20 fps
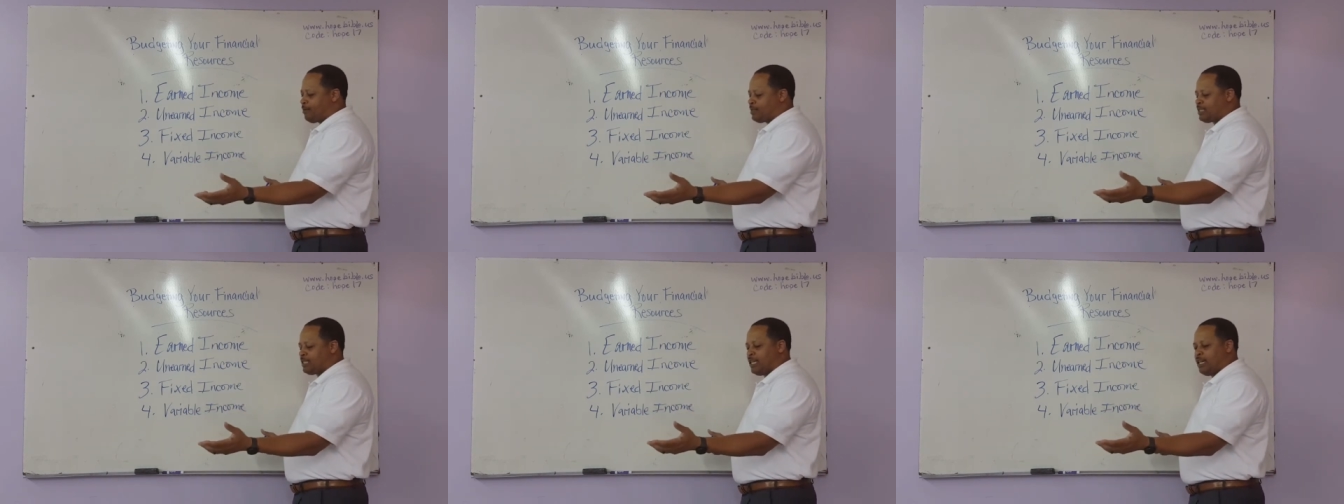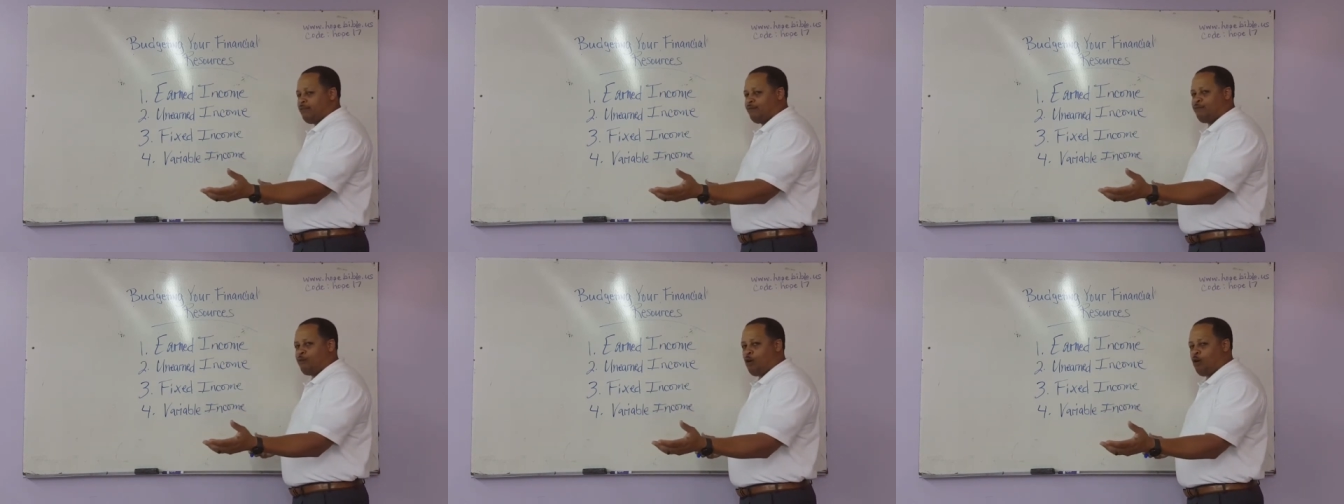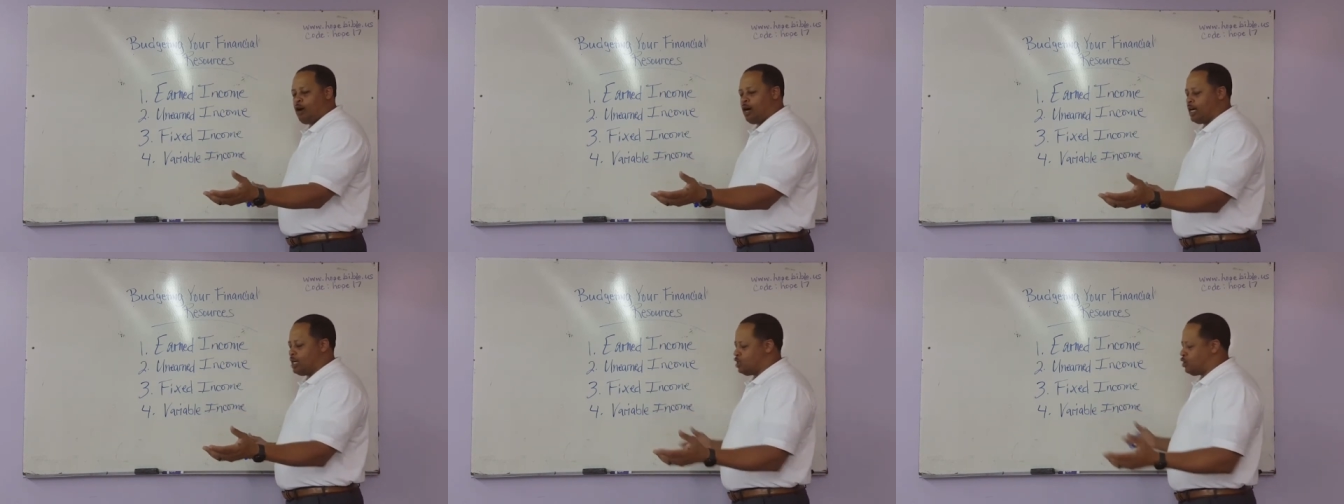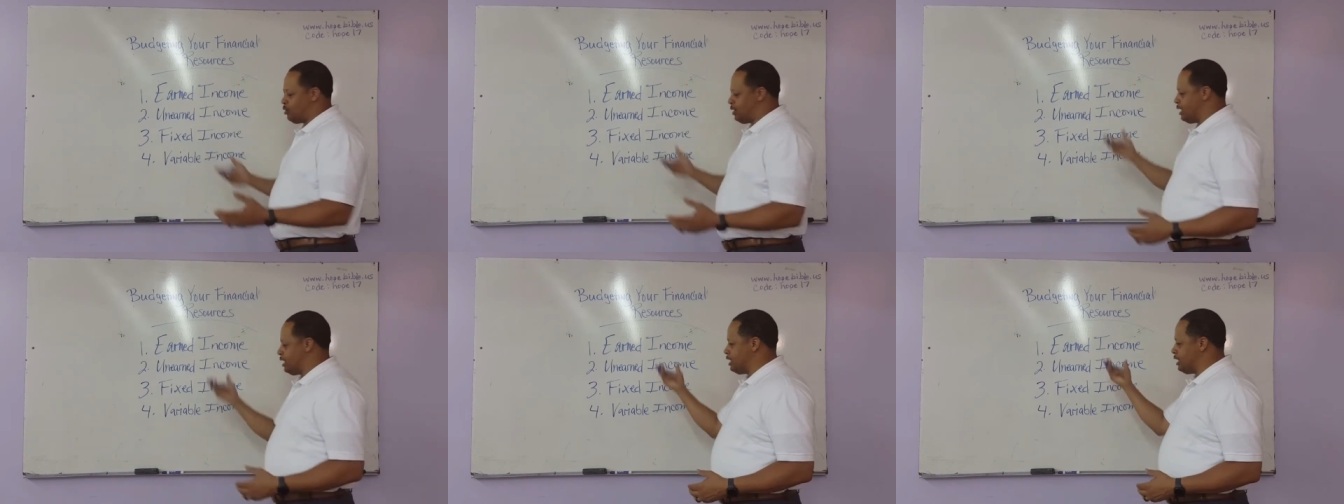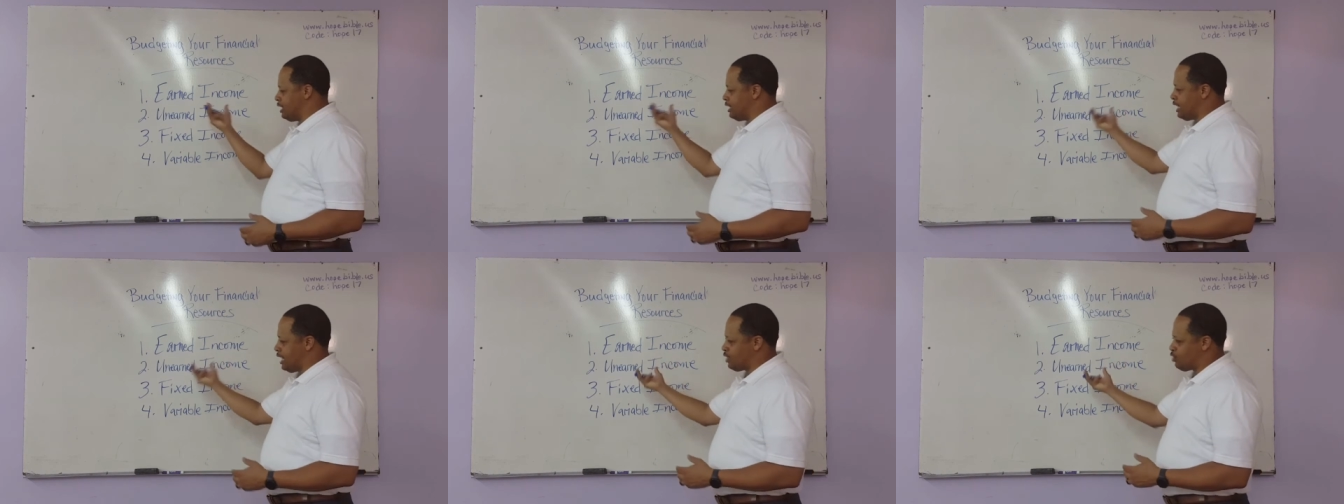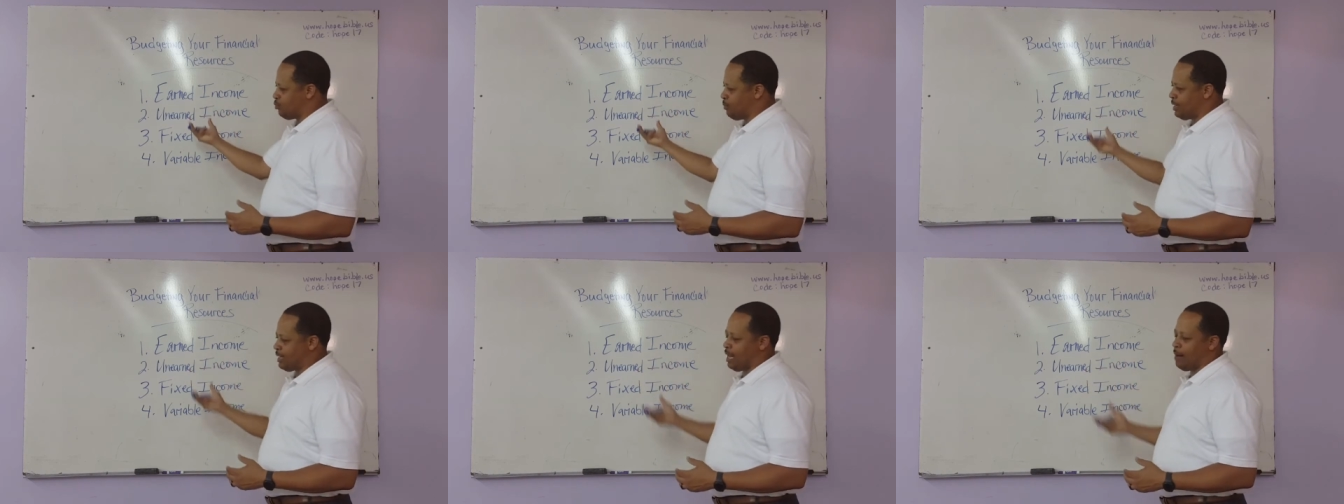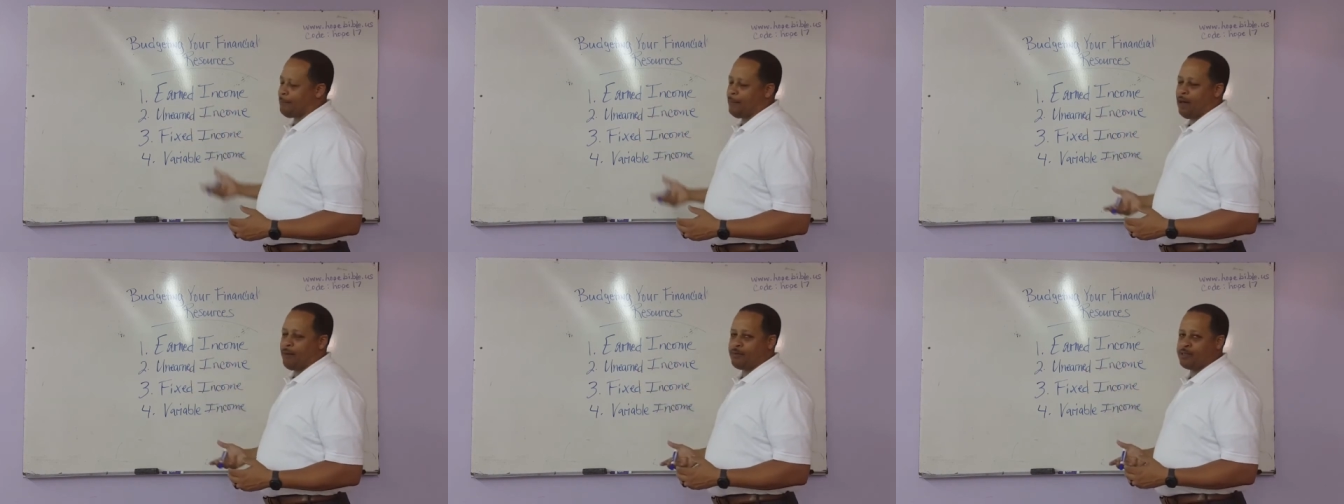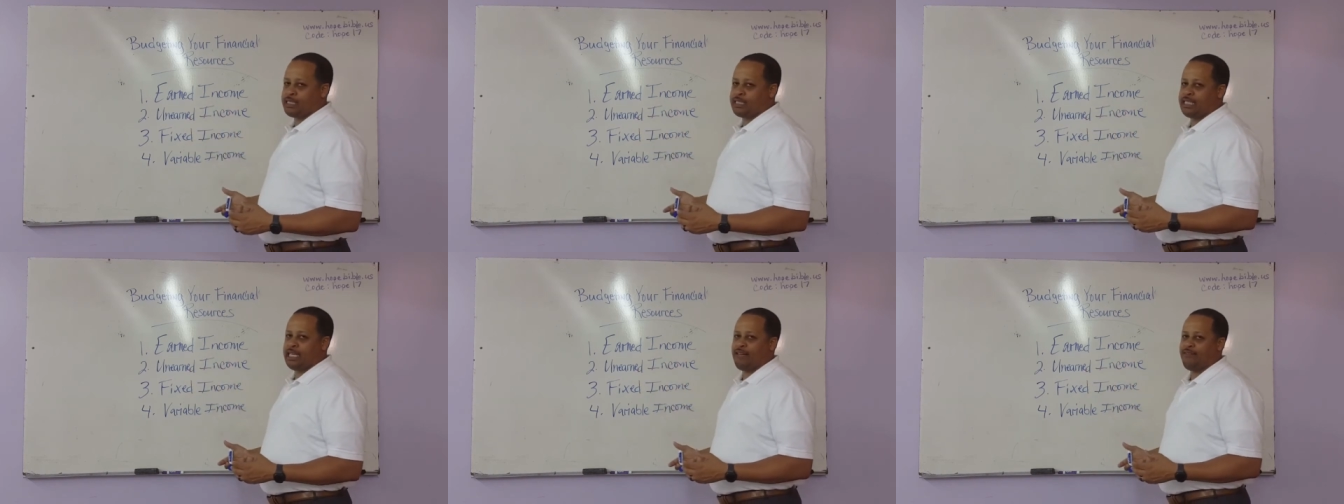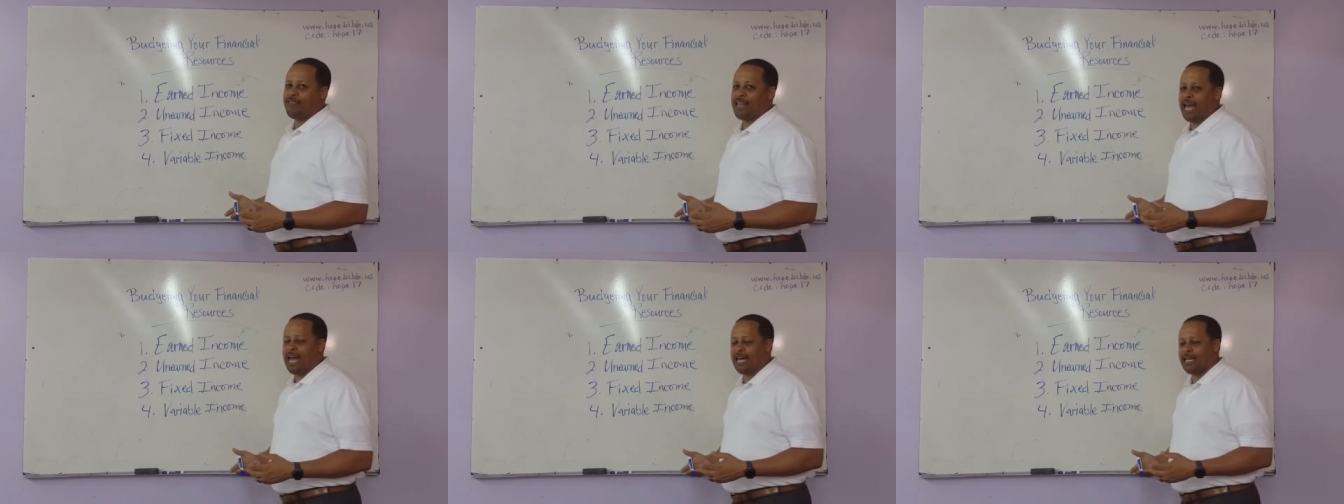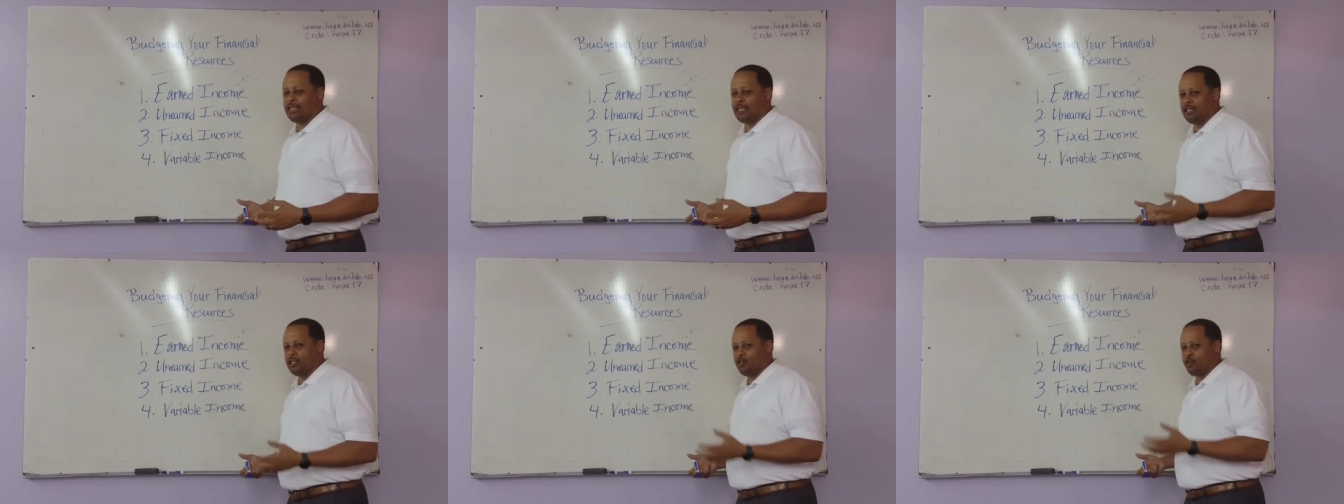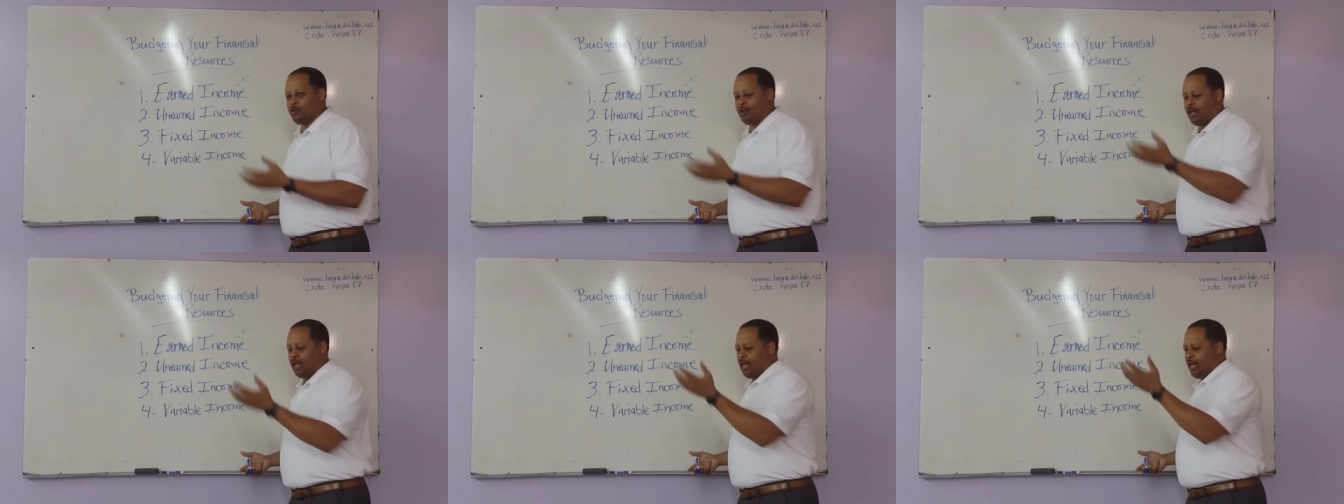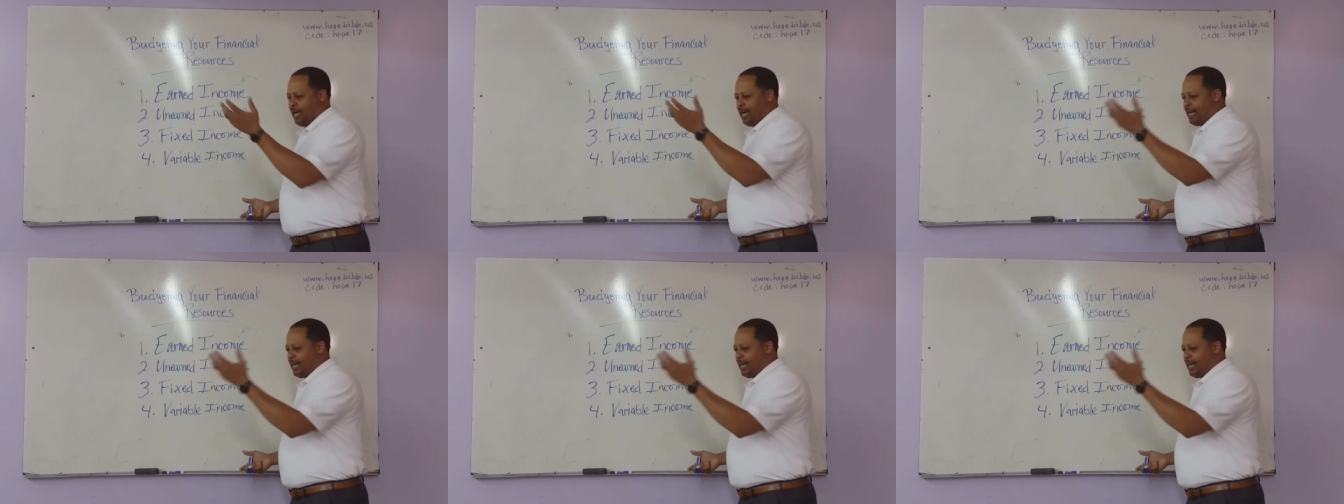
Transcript: receive 400 and the next week I might receive 900